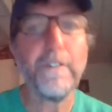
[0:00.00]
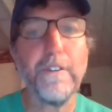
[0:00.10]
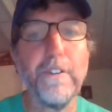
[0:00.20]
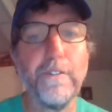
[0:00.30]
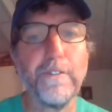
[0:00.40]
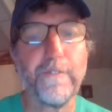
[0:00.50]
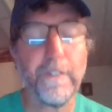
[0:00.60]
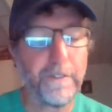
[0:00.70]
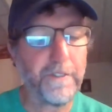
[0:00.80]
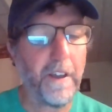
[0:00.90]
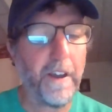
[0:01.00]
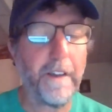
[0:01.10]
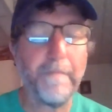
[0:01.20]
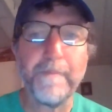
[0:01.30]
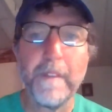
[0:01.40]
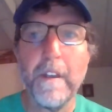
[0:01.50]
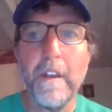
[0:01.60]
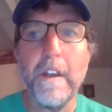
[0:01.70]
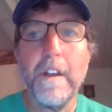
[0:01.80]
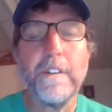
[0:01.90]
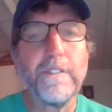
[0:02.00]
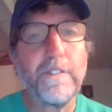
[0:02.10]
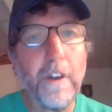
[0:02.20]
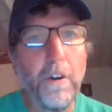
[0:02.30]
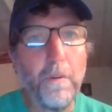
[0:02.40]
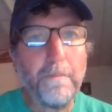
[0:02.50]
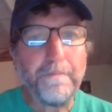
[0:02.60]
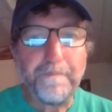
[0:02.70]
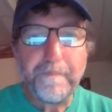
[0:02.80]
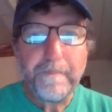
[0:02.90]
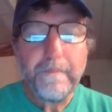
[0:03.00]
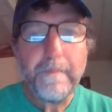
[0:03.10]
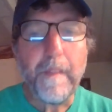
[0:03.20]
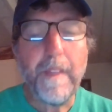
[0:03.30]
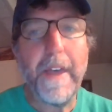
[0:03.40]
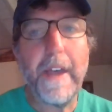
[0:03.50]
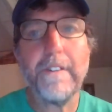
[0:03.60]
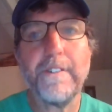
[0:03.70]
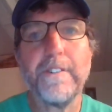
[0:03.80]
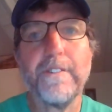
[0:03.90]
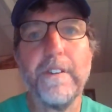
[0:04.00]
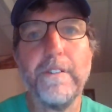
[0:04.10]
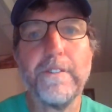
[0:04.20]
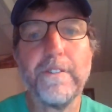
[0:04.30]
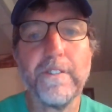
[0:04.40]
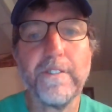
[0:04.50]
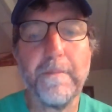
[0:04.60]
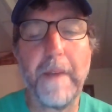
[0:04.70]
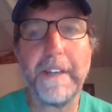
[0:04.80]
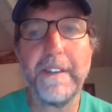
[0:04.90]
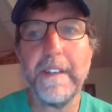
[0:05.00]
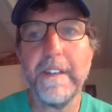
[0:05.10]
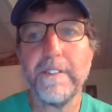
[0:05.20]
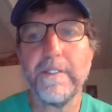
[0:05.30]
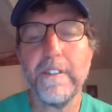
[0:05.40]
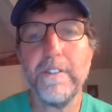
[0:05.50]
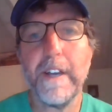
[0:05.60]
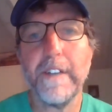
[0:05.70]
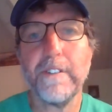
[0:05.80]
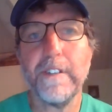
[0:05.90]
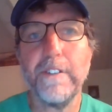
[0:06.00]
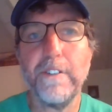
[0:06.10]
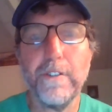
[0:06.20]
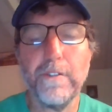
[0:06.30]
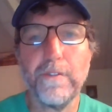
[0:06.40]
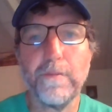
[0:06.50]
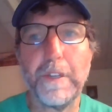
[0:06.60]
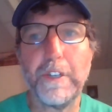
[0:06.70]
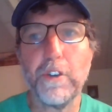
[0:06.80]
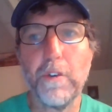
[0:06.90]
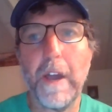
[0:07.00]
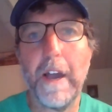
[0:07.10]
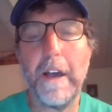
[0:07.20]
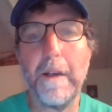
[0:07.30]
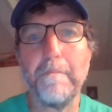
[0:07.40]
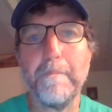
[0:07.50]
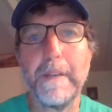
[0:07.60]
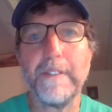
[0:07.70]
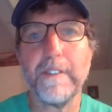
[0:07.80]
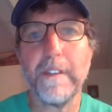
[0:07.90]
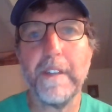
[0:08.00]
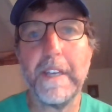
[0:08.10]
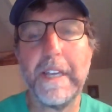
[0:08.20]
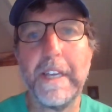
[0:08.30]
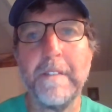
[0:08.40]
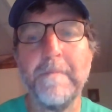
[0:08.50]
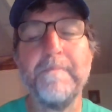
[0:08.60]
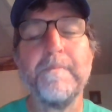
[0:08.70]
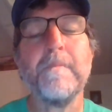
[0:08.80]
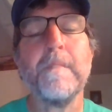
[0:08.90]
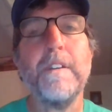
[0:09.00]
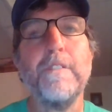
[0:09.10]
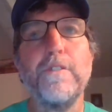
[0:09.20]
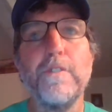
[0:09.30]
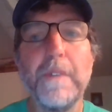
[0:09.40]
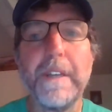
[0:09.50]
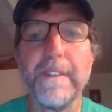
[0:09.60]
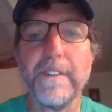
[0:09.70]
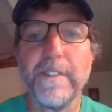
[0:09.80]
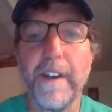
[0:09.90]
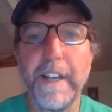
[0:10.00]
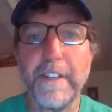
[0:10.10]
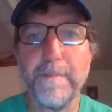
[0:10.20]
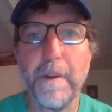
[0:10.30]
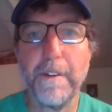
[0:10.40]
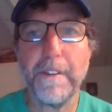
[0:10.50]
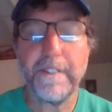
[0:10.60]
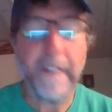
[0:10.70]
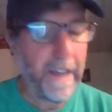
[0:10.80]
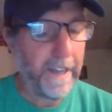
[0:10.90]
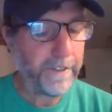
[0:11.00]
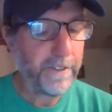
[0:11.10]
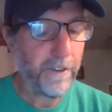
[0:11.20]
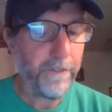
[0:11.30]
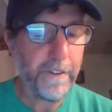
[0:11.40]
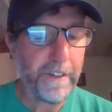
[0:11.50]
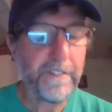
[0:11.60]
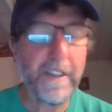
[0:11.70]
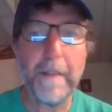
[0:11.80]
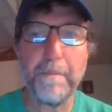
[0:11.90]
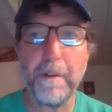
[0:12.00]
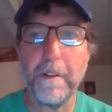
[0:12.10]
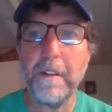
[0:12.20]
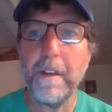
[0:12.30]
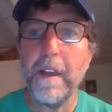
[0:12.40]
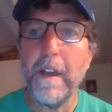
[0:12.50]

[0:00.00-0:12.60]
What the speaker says: Newton's first law. So those are just some ideas that you guys can use when you're basically doing the science part of the test. So, for example,